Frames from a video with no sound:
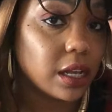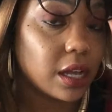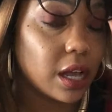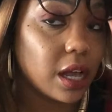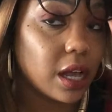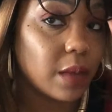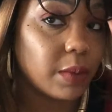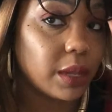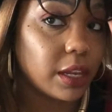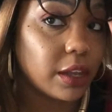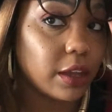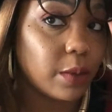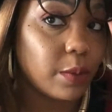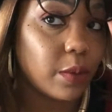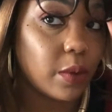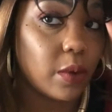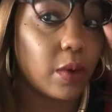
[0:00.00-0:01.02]
a little
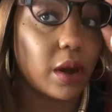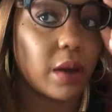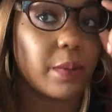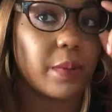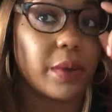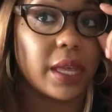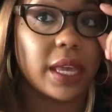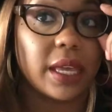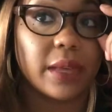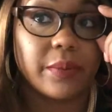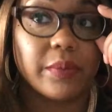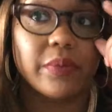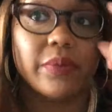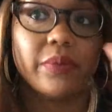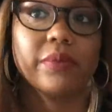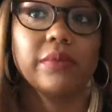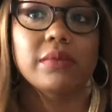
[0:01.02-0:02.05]
more, but
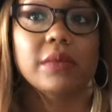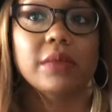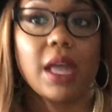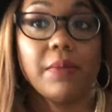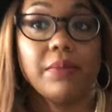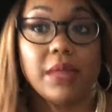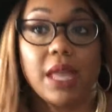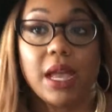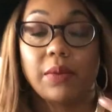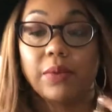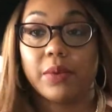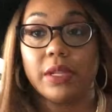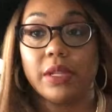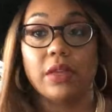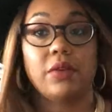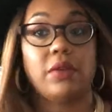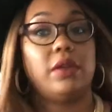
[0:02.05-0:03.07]
I'm not
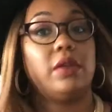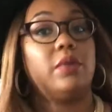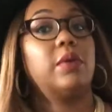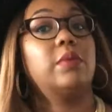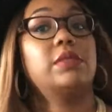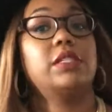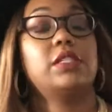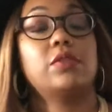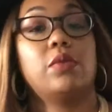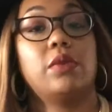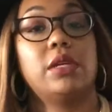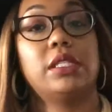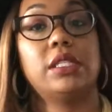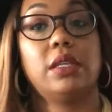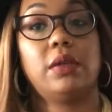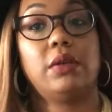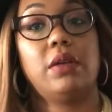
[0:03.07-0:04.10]
really going over. I'm just going
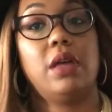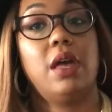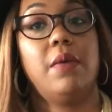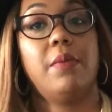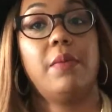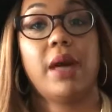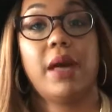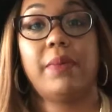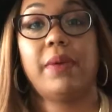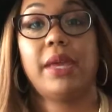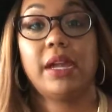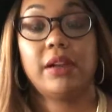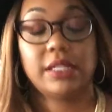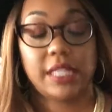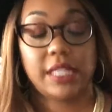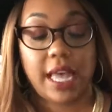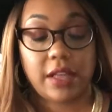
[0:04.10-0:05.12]
to my
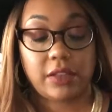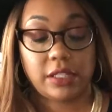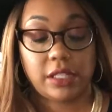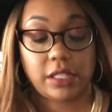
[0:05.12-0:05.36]
parents' house,